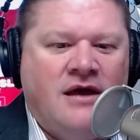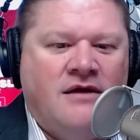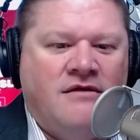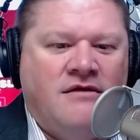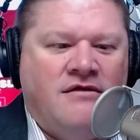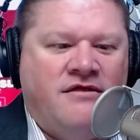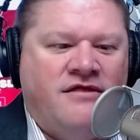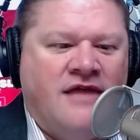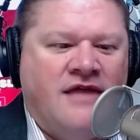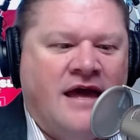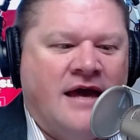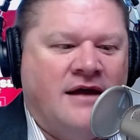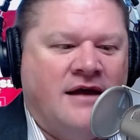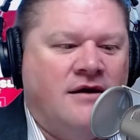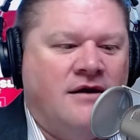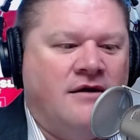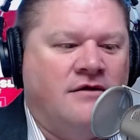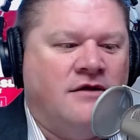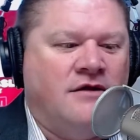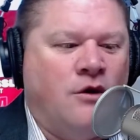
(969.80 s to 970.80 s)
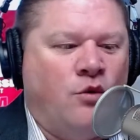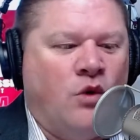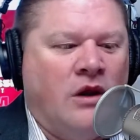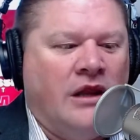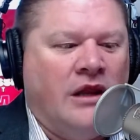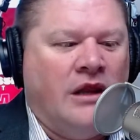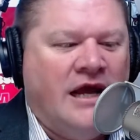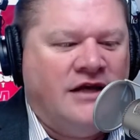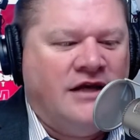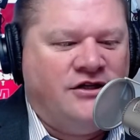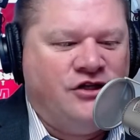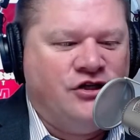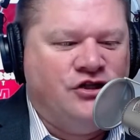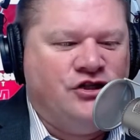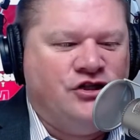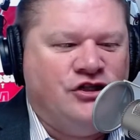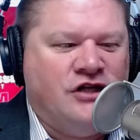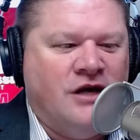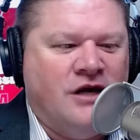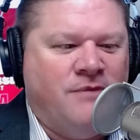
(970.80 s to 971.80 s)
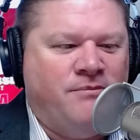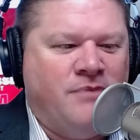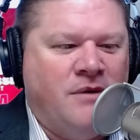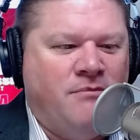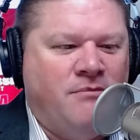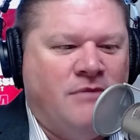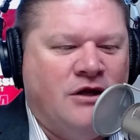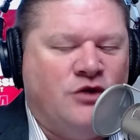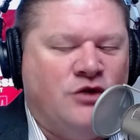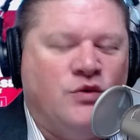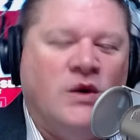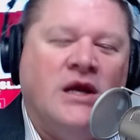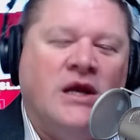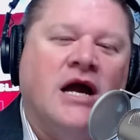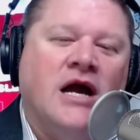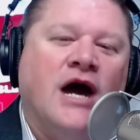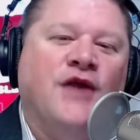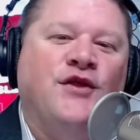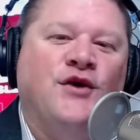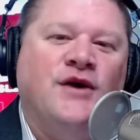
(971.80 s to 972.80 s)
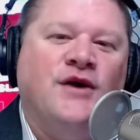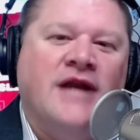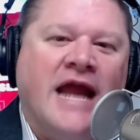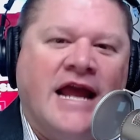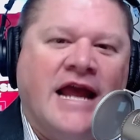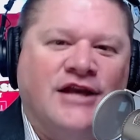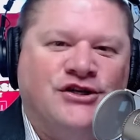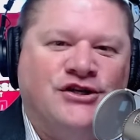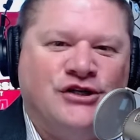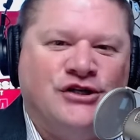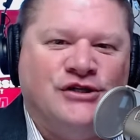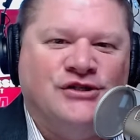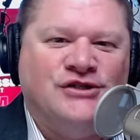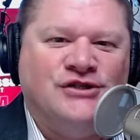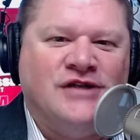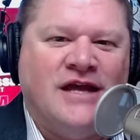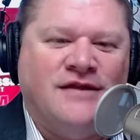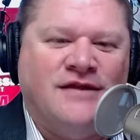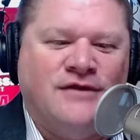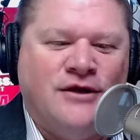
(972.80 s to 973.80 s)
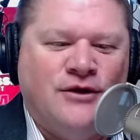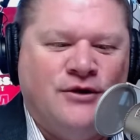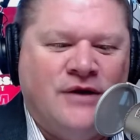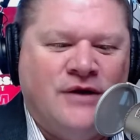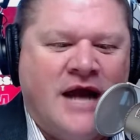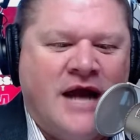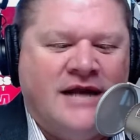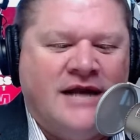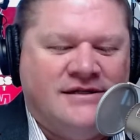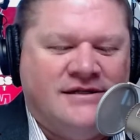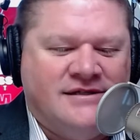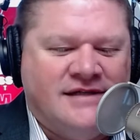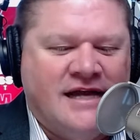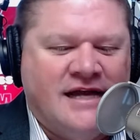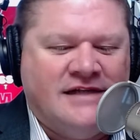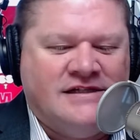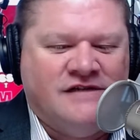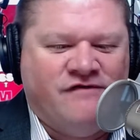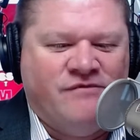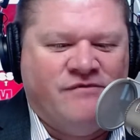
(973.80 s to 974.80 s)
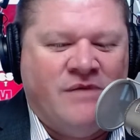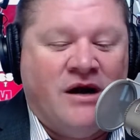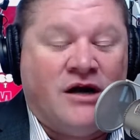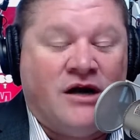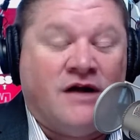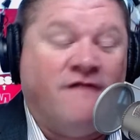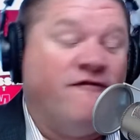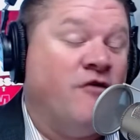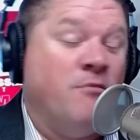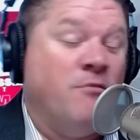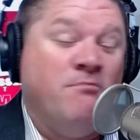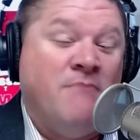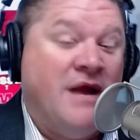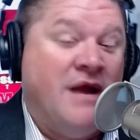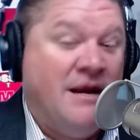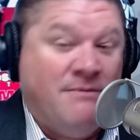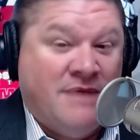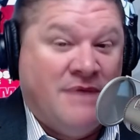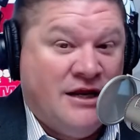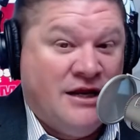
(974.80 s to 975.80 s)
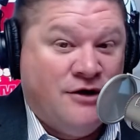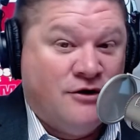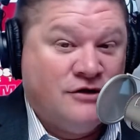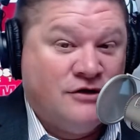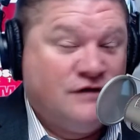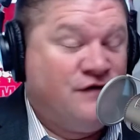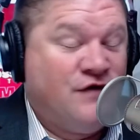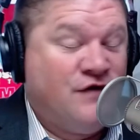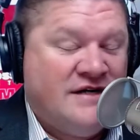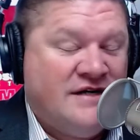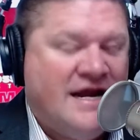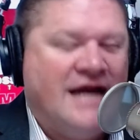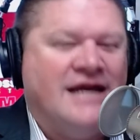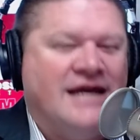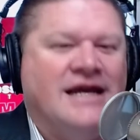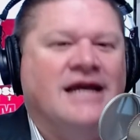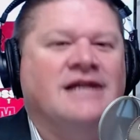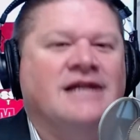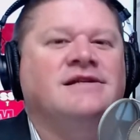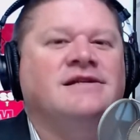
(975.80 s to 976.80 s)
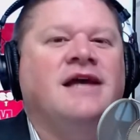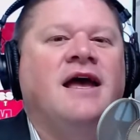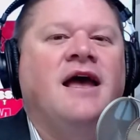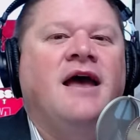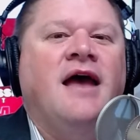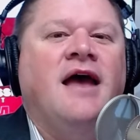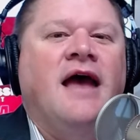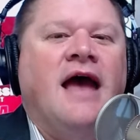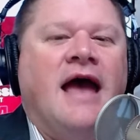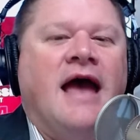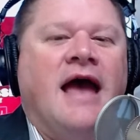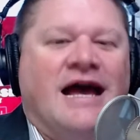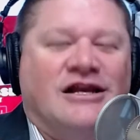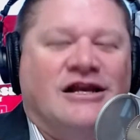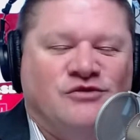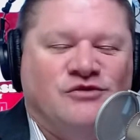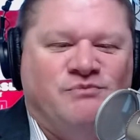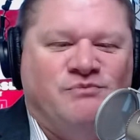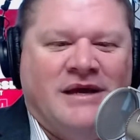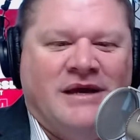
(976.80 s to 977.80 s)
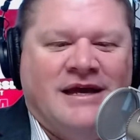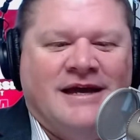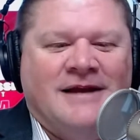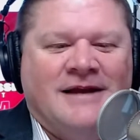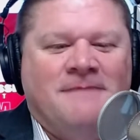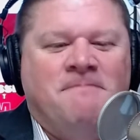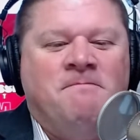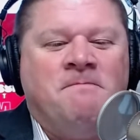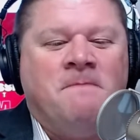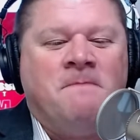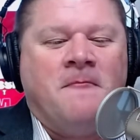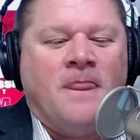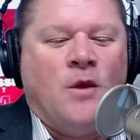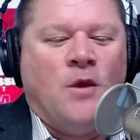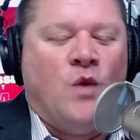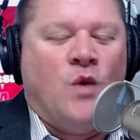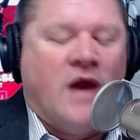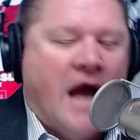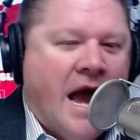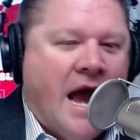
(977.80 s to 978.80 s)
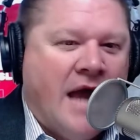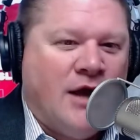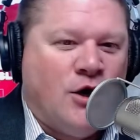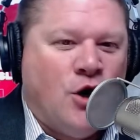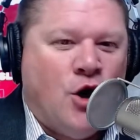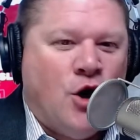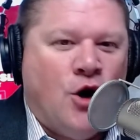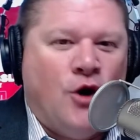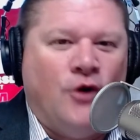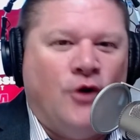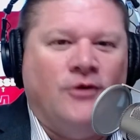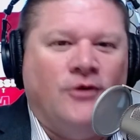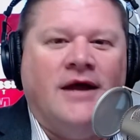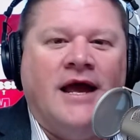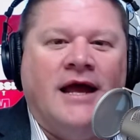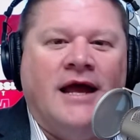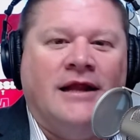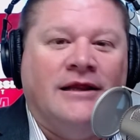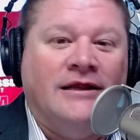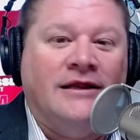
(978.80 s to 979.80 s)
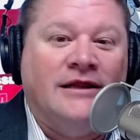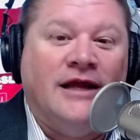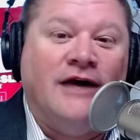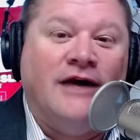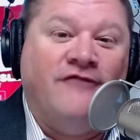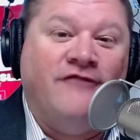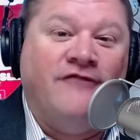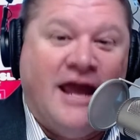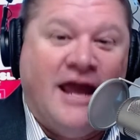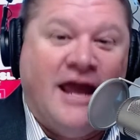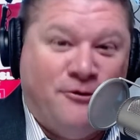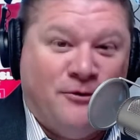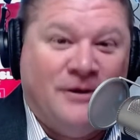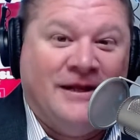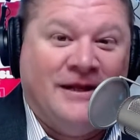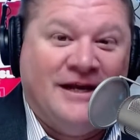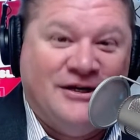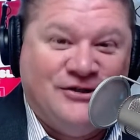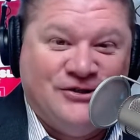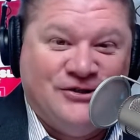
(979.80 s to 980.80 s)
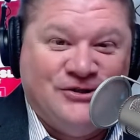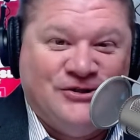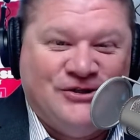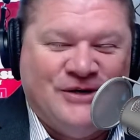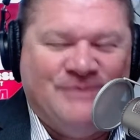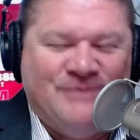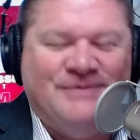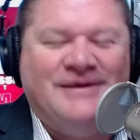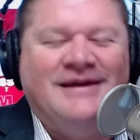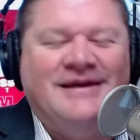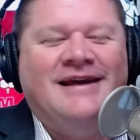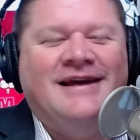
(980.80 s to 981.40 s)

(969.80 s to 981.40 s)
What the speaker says: that the relationship between other nations and the United States of America for many, many years, for decades, has been what I call a love-hate relationship.